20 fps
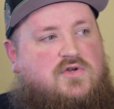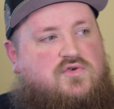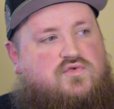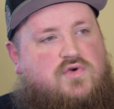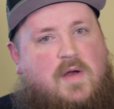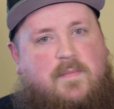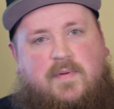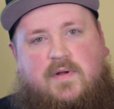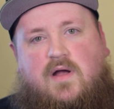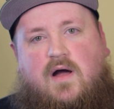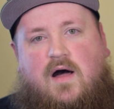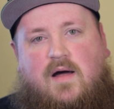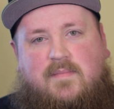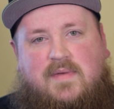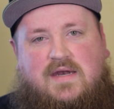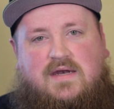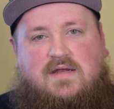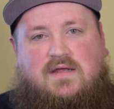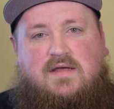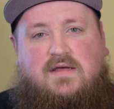Drop a
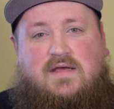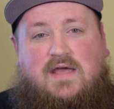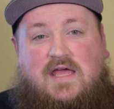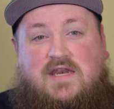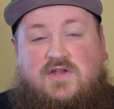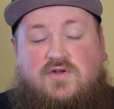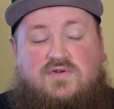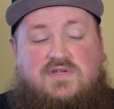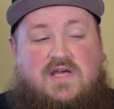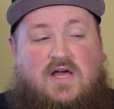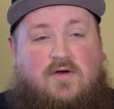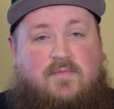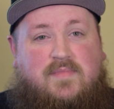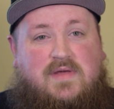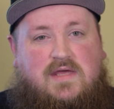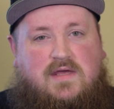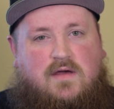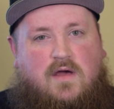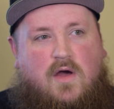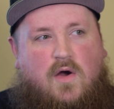comment and you tell
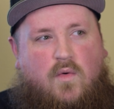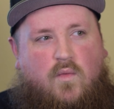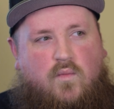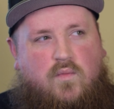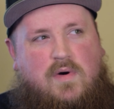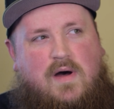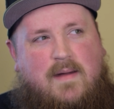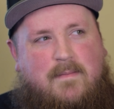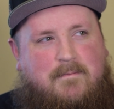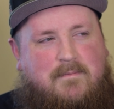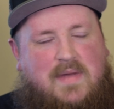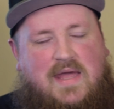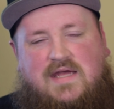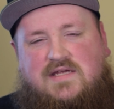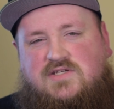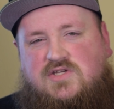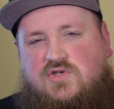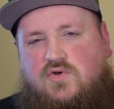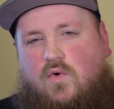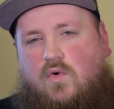me, what
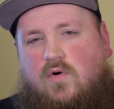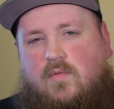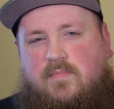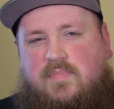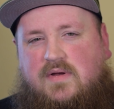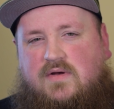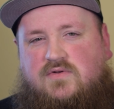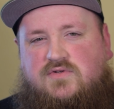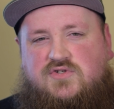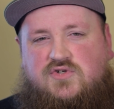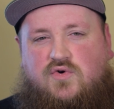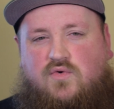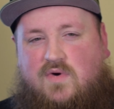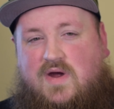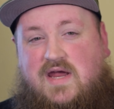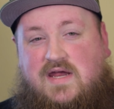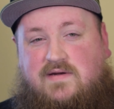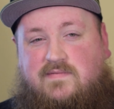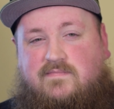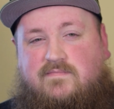makes your builds
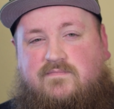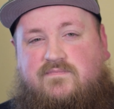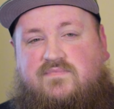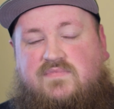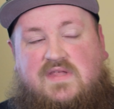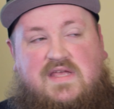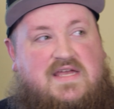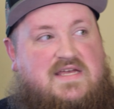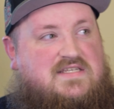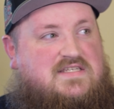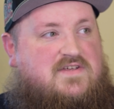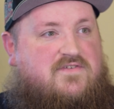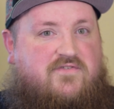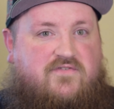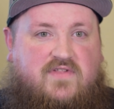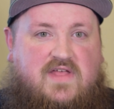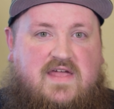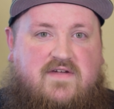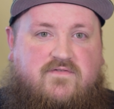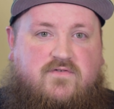great? Is it
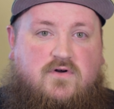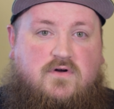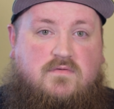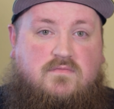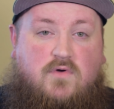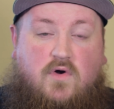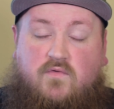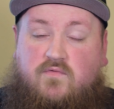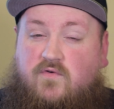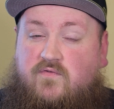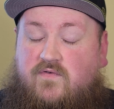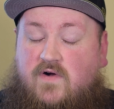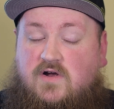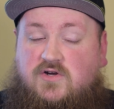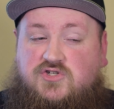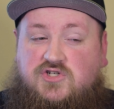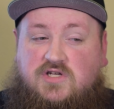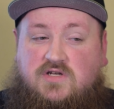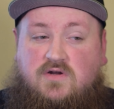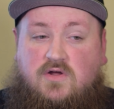flavor over
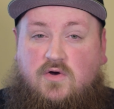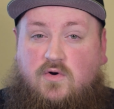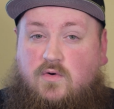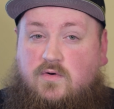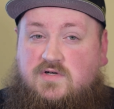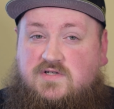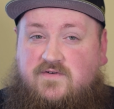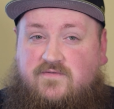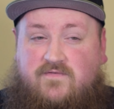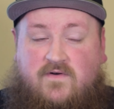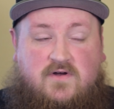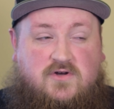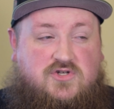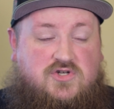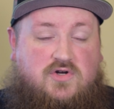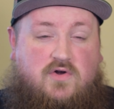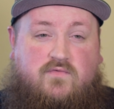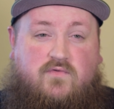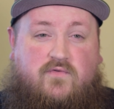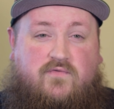function, or is it
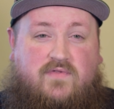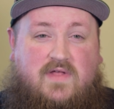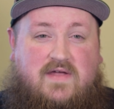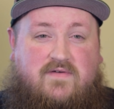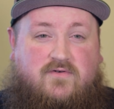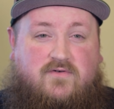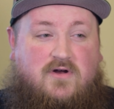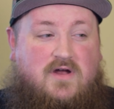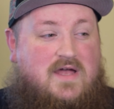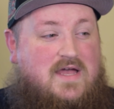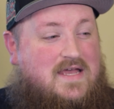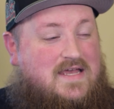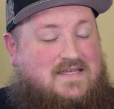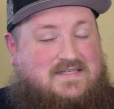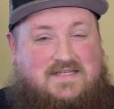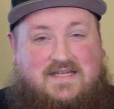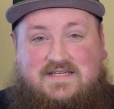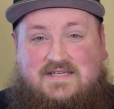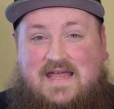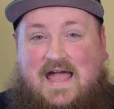function over flavor?
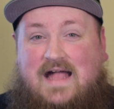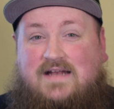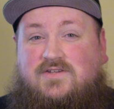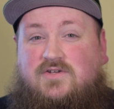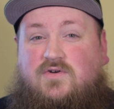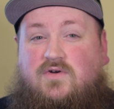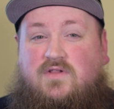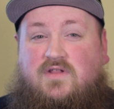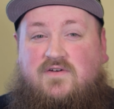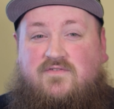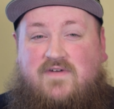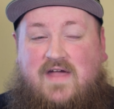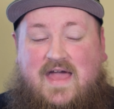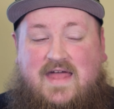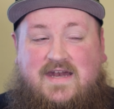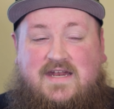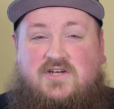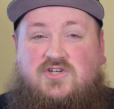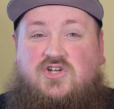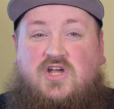Is it tactical
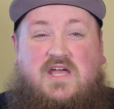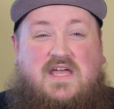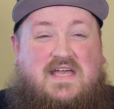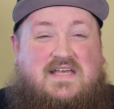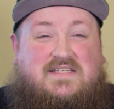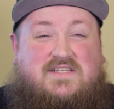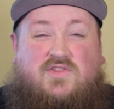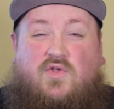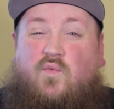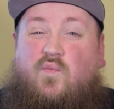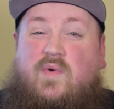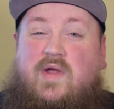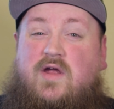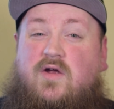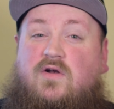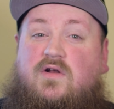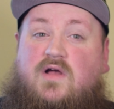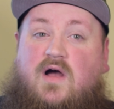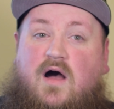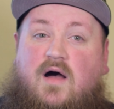advantage? Is it the
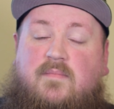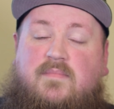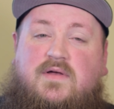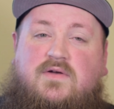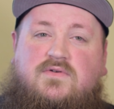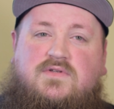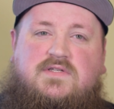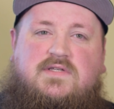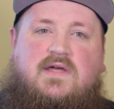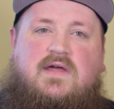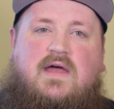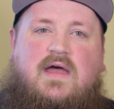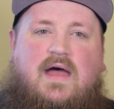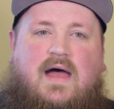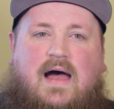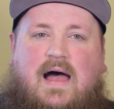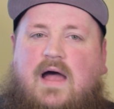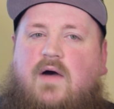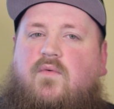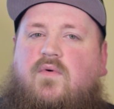weird combos?
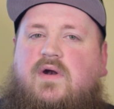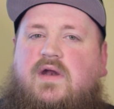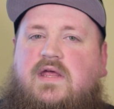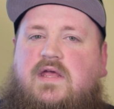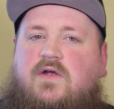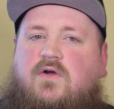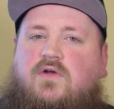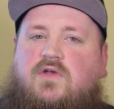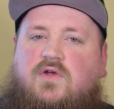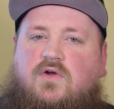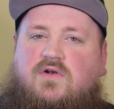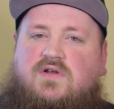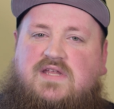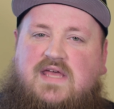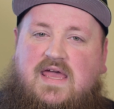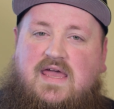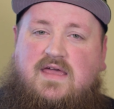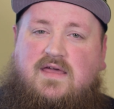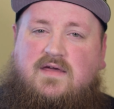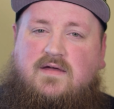I want to hear your
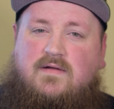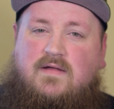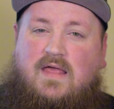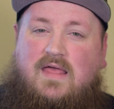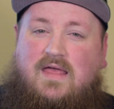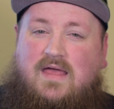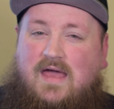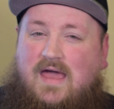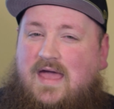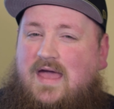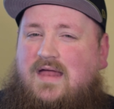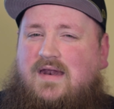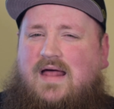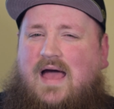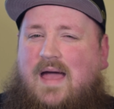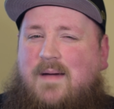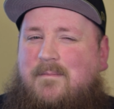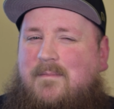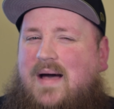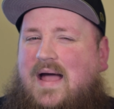take, and
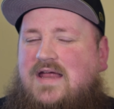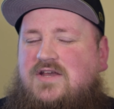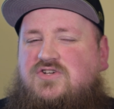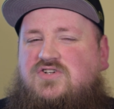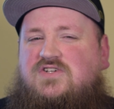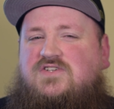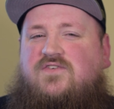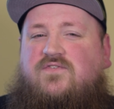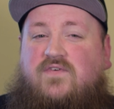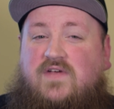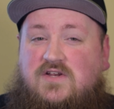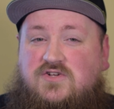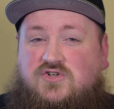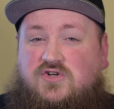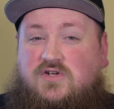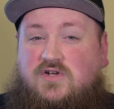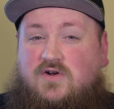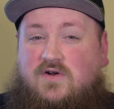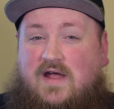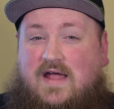I might just
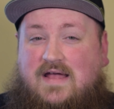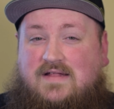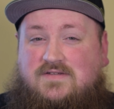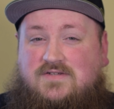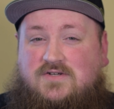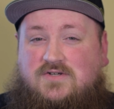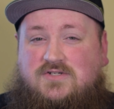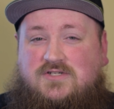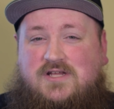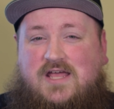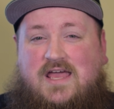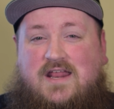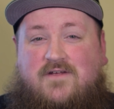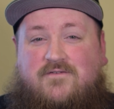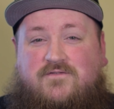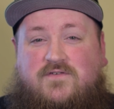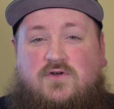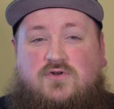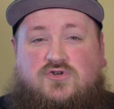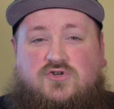feature your answers in a
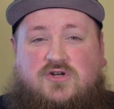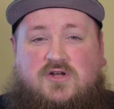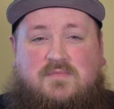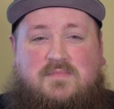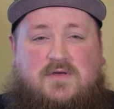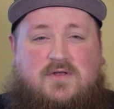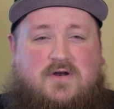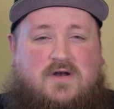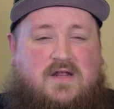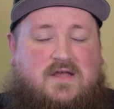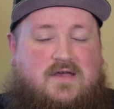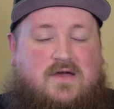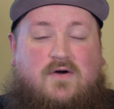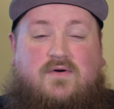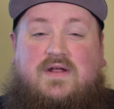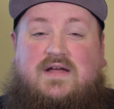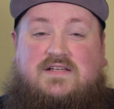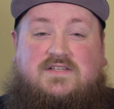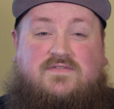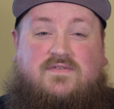future Community
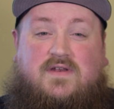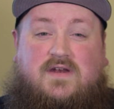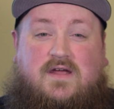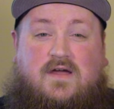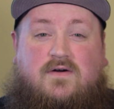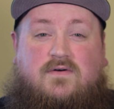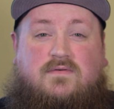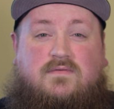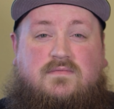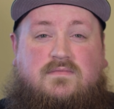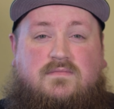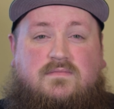Codex video.